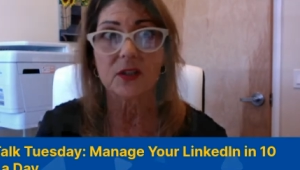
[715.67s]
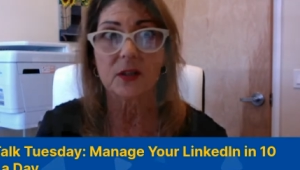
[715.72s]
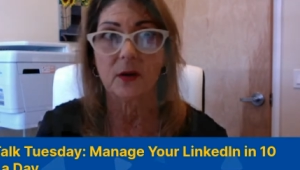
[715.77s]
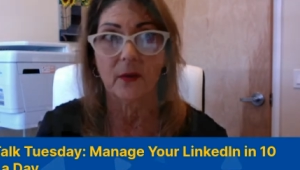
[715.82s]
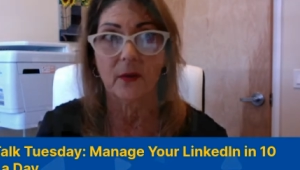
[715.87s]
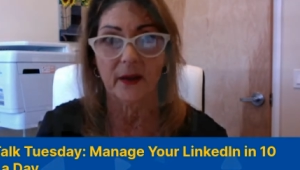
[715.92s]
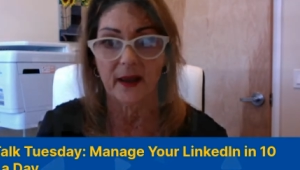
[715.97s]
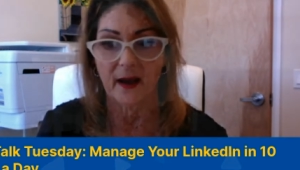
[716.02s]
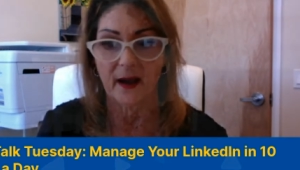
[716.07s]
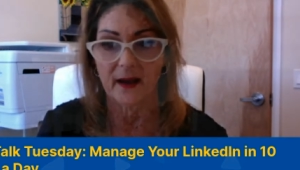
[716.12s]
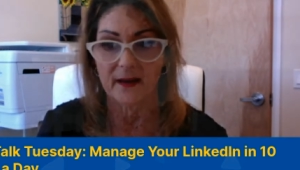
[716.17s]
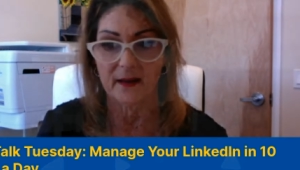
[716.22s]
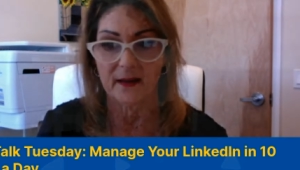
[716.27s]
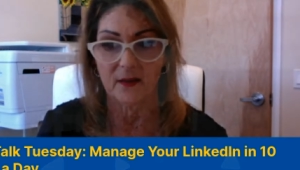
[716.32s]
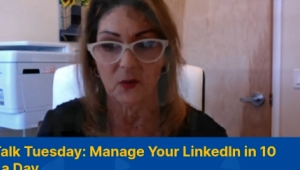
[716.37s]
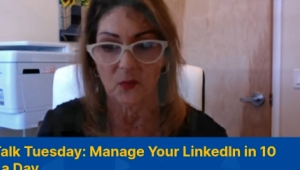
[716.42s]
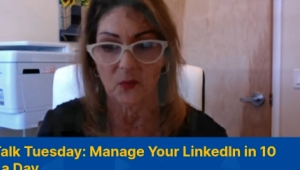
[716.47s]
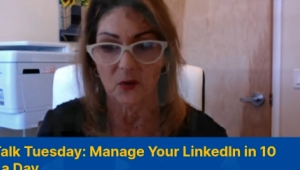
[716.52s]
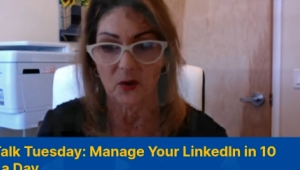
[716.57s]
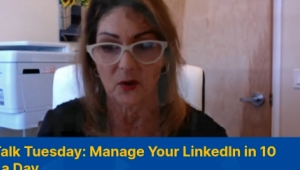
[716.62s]
going on in
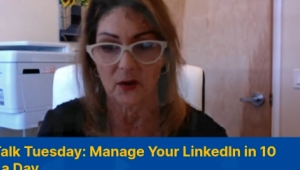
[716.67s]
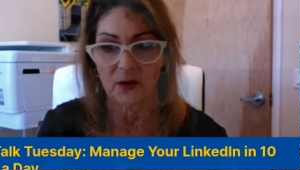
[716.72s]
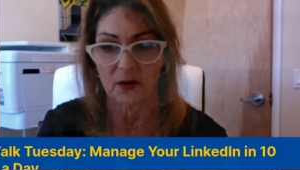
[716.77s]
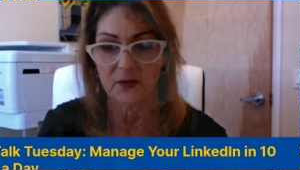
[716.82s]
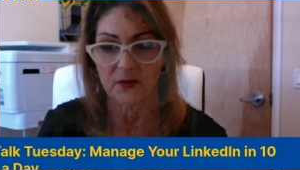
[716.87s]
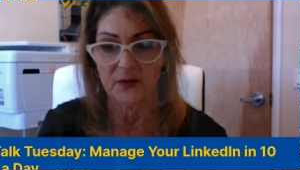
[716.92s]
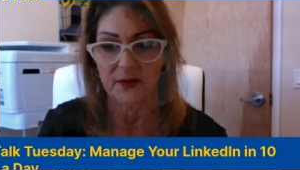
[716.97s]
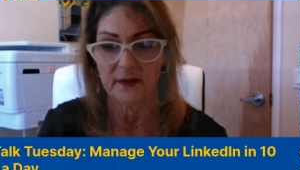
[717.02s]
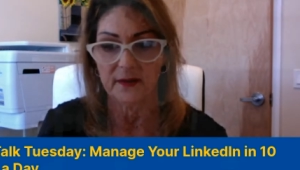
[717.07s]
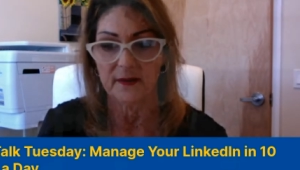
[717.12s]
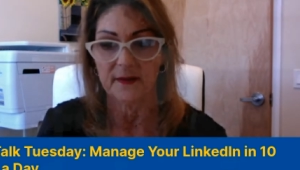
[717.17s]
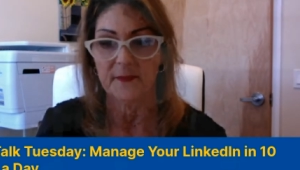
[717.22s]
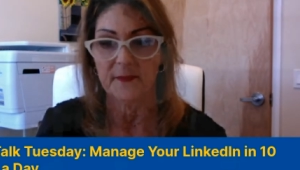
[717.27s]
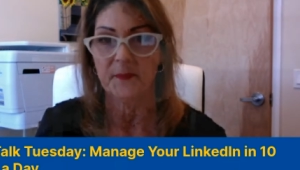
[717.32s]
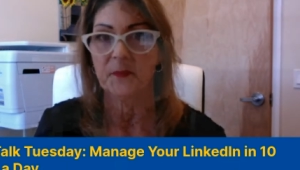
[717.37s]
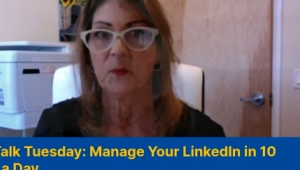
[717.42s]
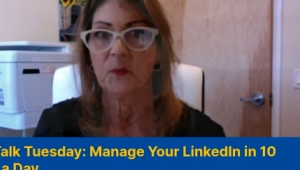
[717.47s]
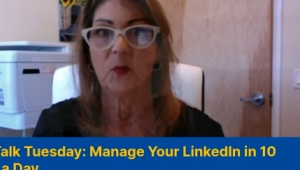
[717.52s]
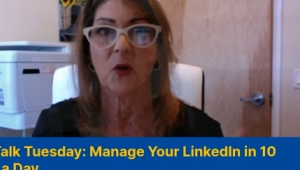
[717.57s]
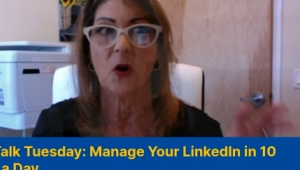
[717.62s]
the world.
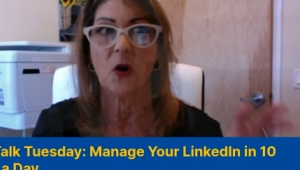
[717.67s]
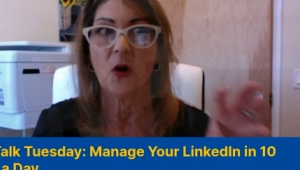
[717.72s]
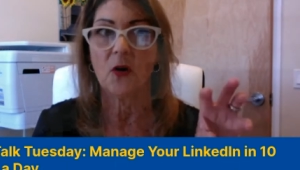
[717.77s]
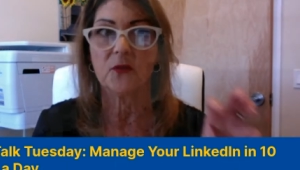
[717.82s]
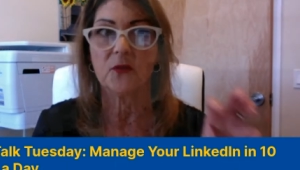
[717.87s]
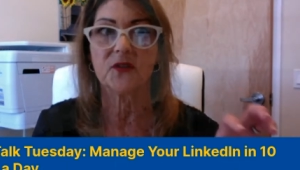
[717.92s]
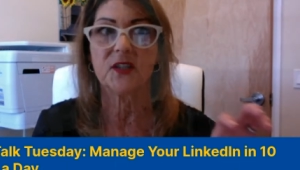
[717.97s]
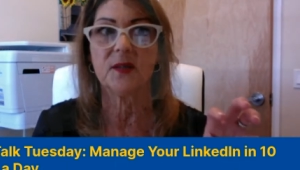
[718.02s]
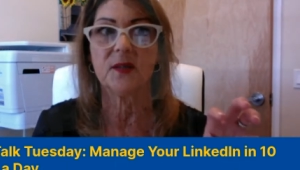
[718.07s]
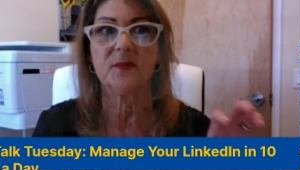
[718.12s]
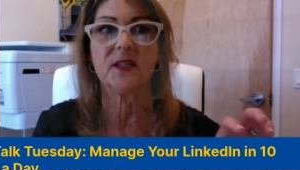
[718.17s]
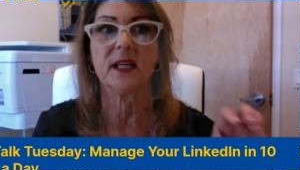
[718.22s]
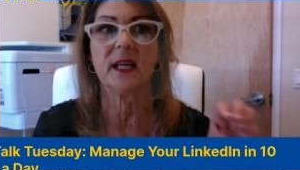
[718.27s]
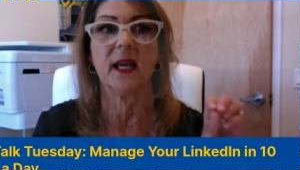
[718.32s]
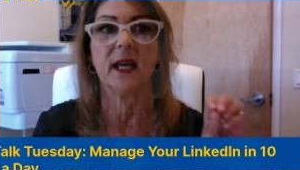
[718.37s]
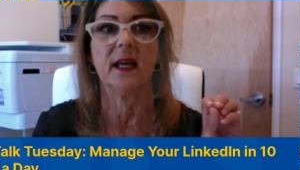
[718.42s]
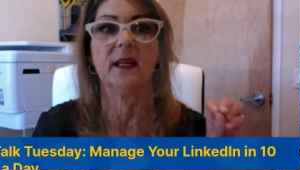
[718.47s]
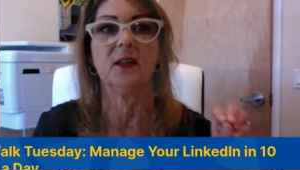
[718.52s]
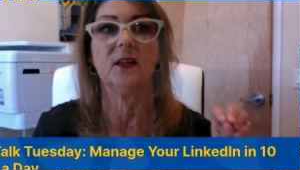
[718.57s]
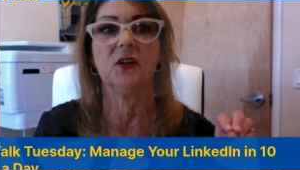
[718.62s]
We all seem to
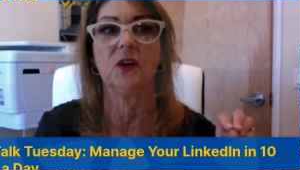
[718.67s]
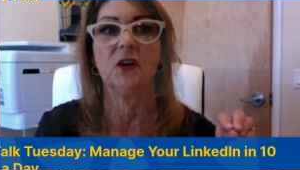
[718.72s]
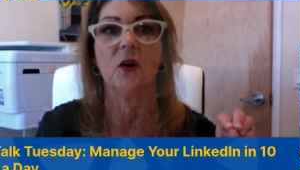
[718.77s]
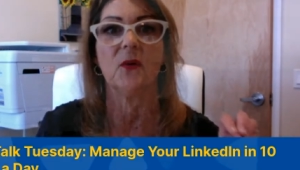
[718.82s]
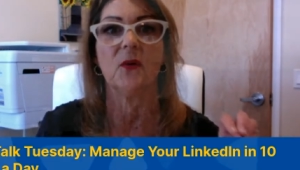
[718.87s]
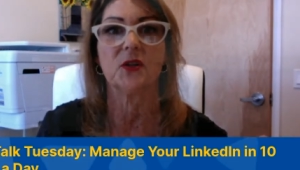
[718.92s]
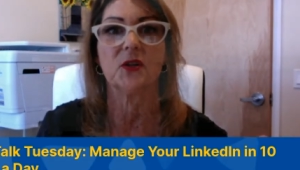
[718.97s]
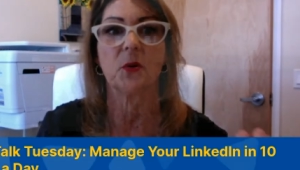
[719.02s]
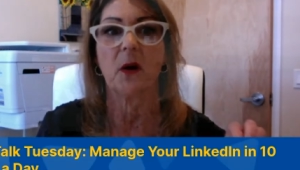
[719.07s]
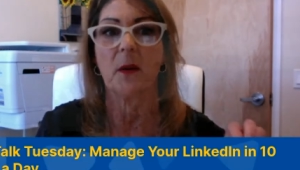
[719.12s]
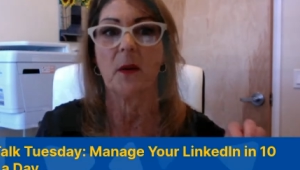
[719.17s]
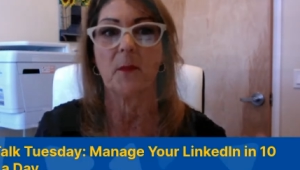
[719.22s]
get, you know, into our